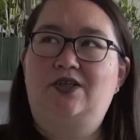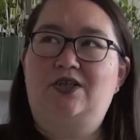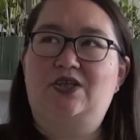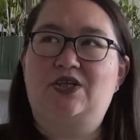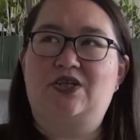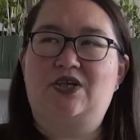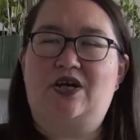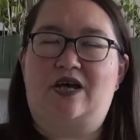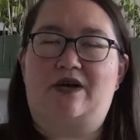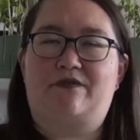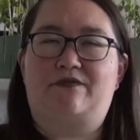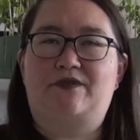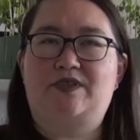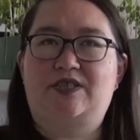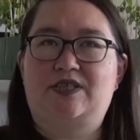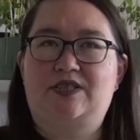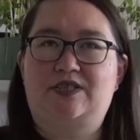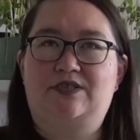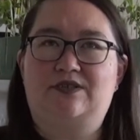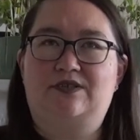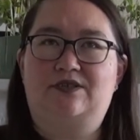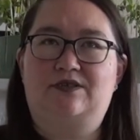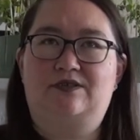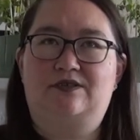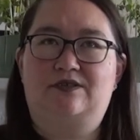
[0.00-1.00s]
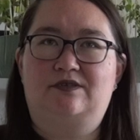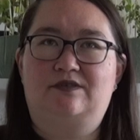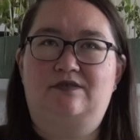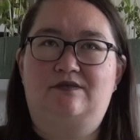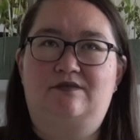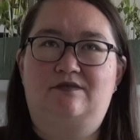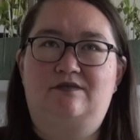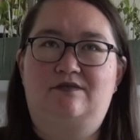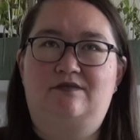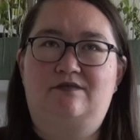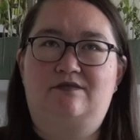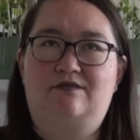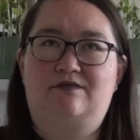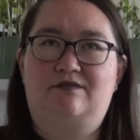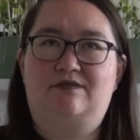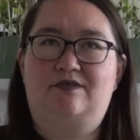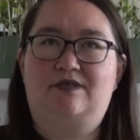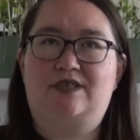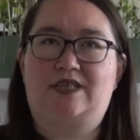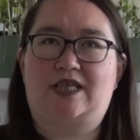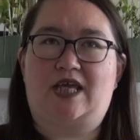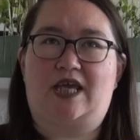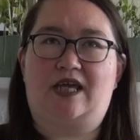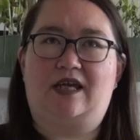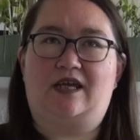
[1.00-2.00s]
you have to
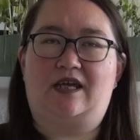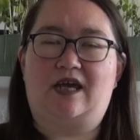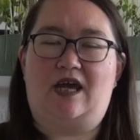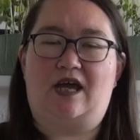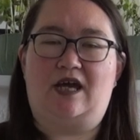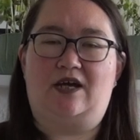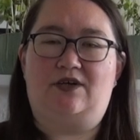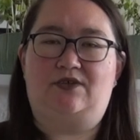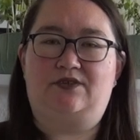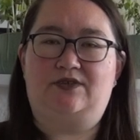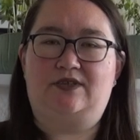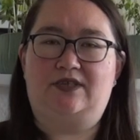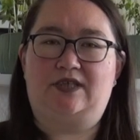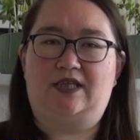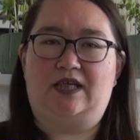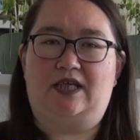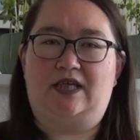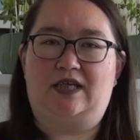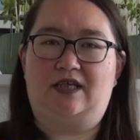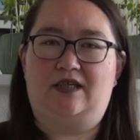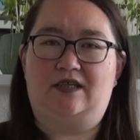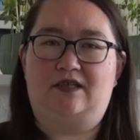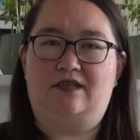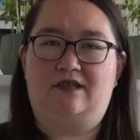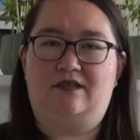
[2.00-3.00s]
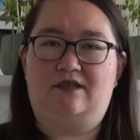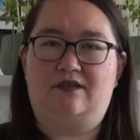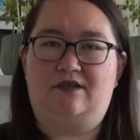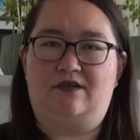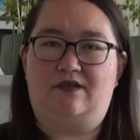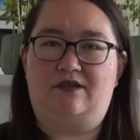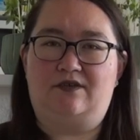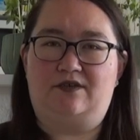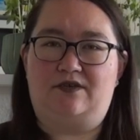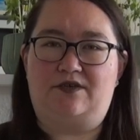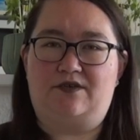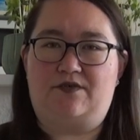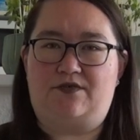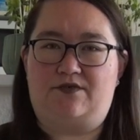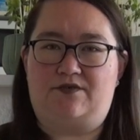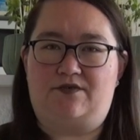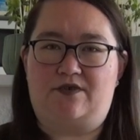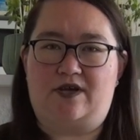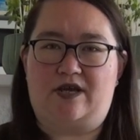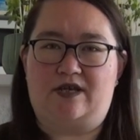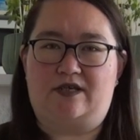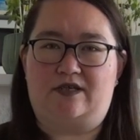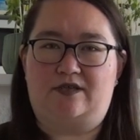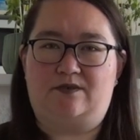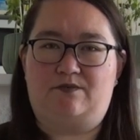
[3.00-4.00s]
take out the under
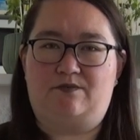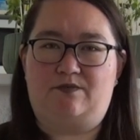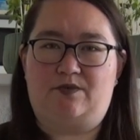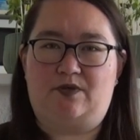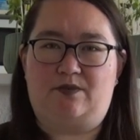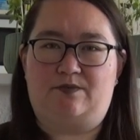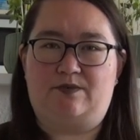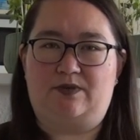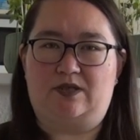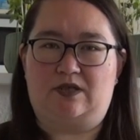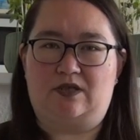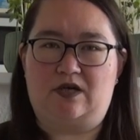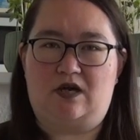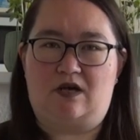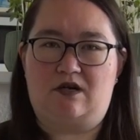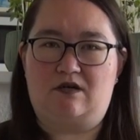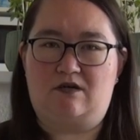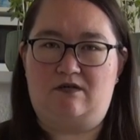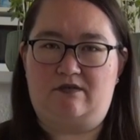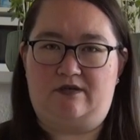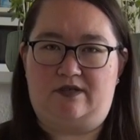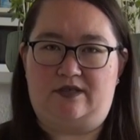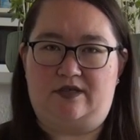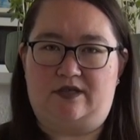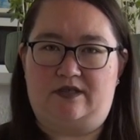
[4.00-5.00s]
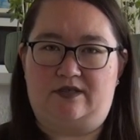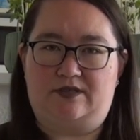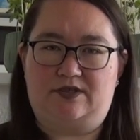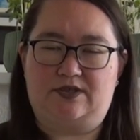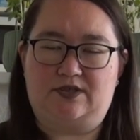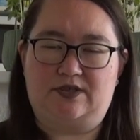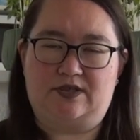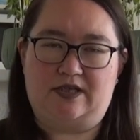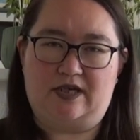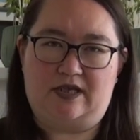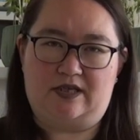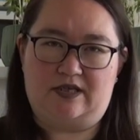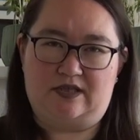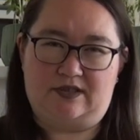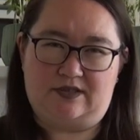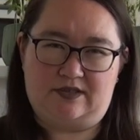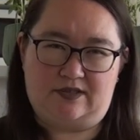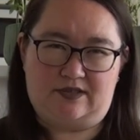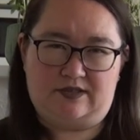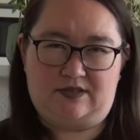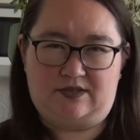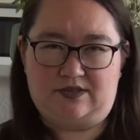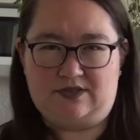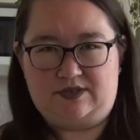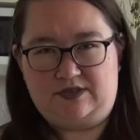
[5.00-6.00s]
thread bobbin holder to get it
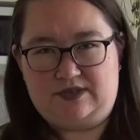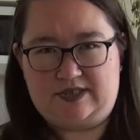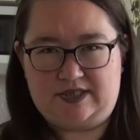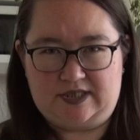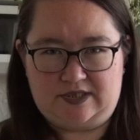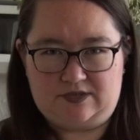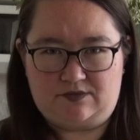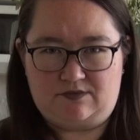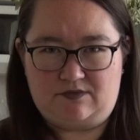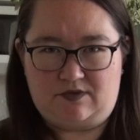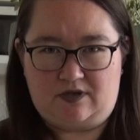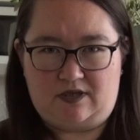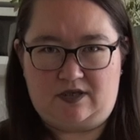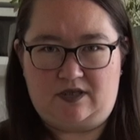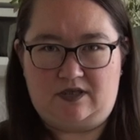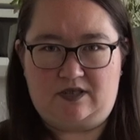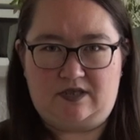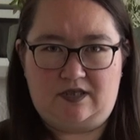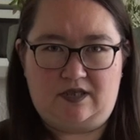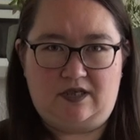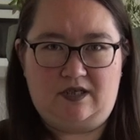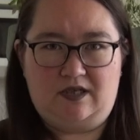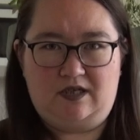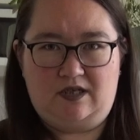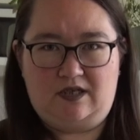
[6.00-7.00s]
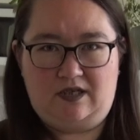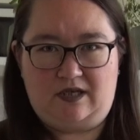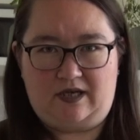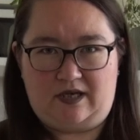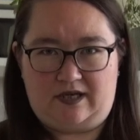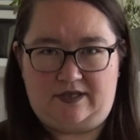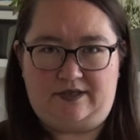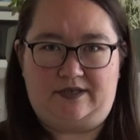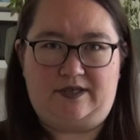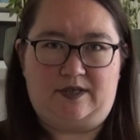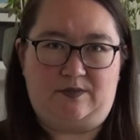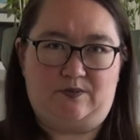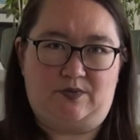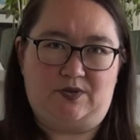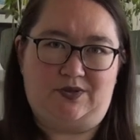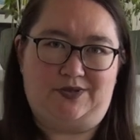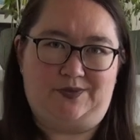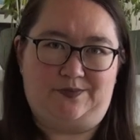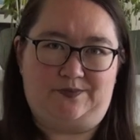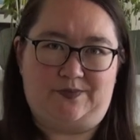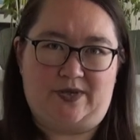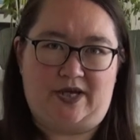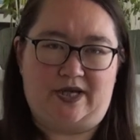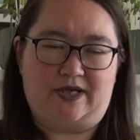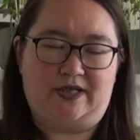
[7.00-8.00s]
to sit right and then put
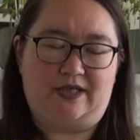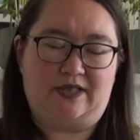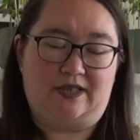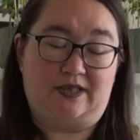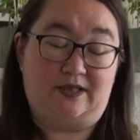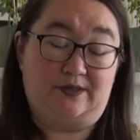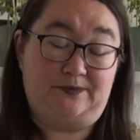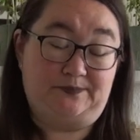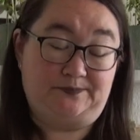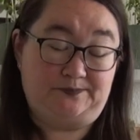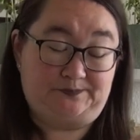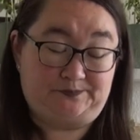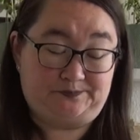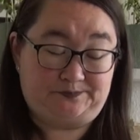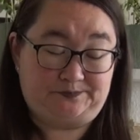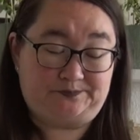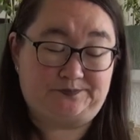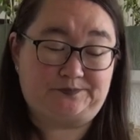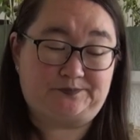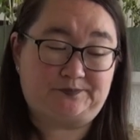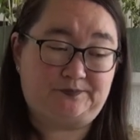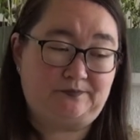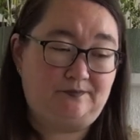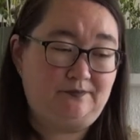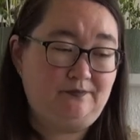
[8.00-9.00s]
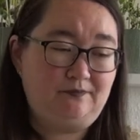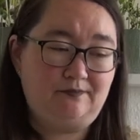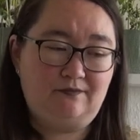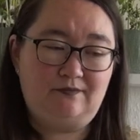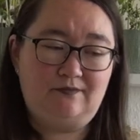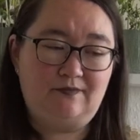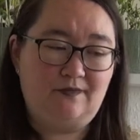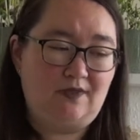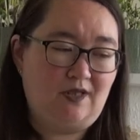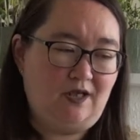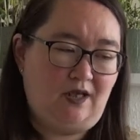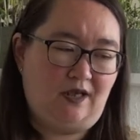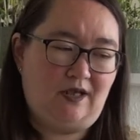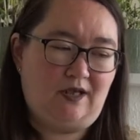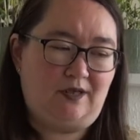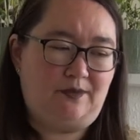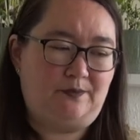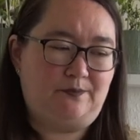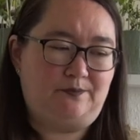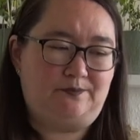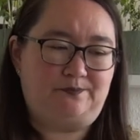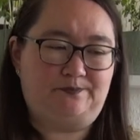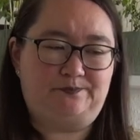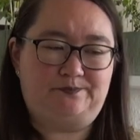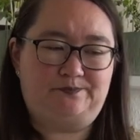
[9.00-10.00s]
it back in
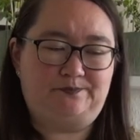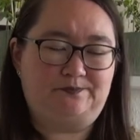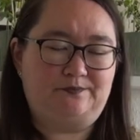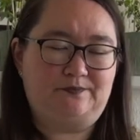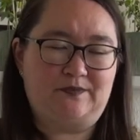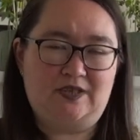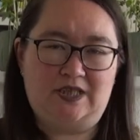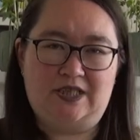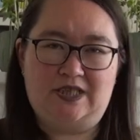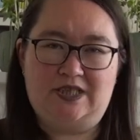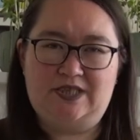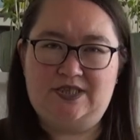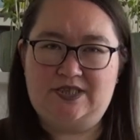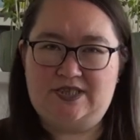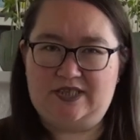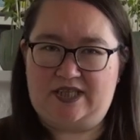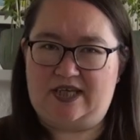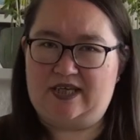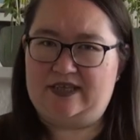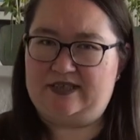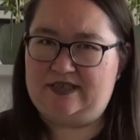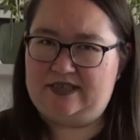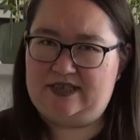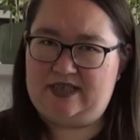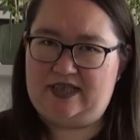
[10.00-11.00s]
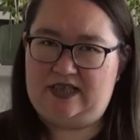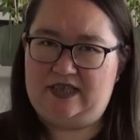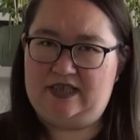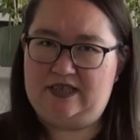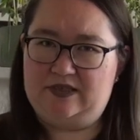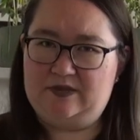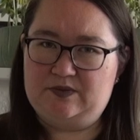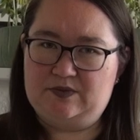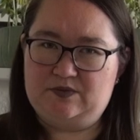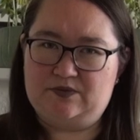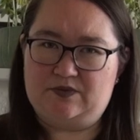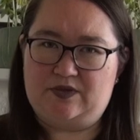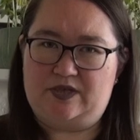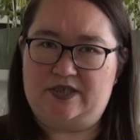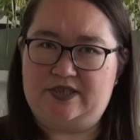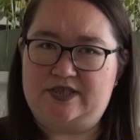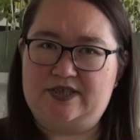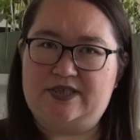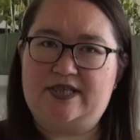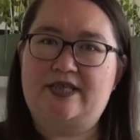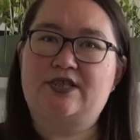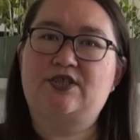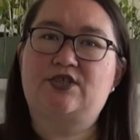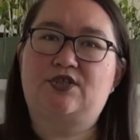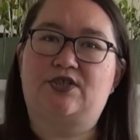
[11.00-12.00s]
um, to get the right
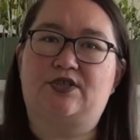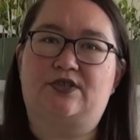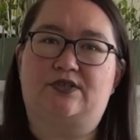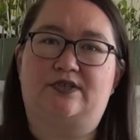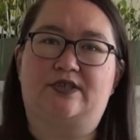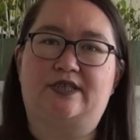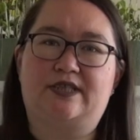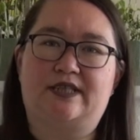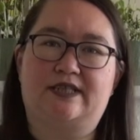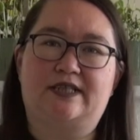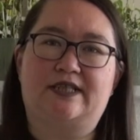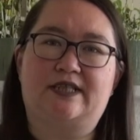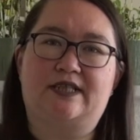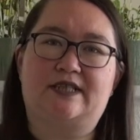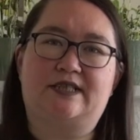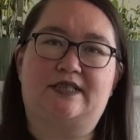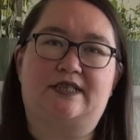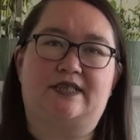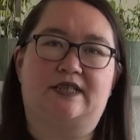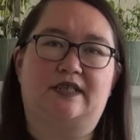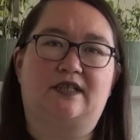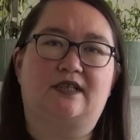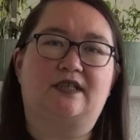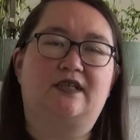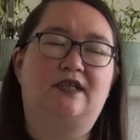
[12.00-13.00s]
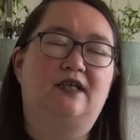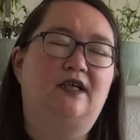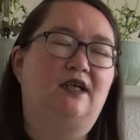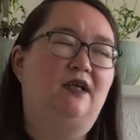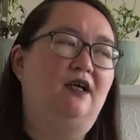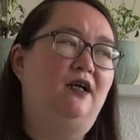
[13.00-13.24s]
tension on the elastic.